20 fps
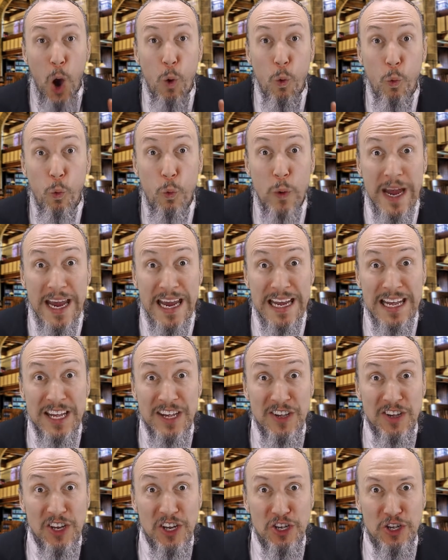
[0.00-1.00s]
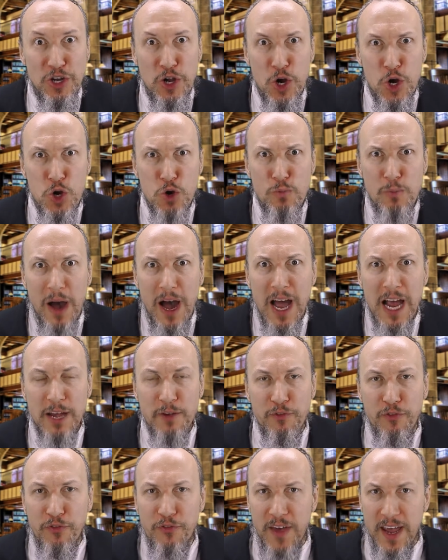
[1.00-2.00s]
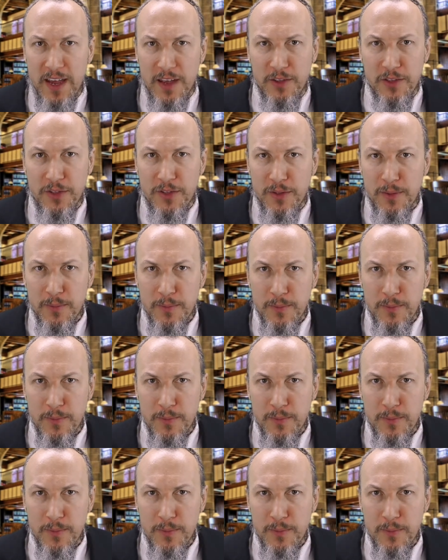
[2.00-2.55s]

Wind turbine faith.